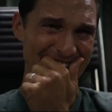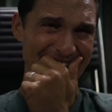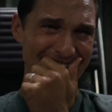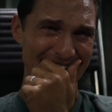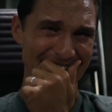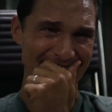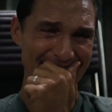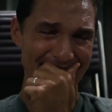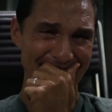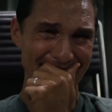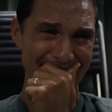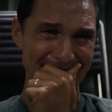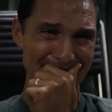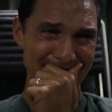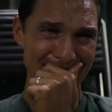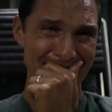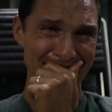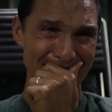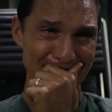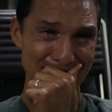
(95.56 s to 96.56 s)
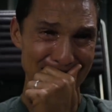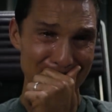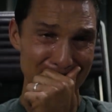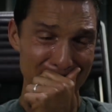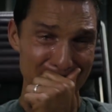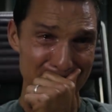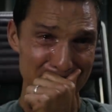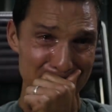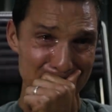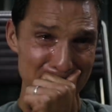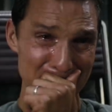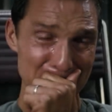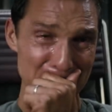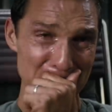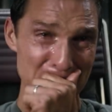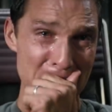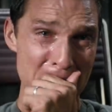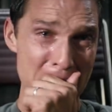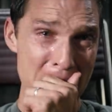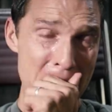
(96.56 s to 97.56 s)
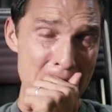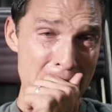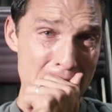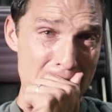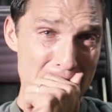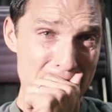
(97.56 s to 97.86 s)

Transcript: (silence)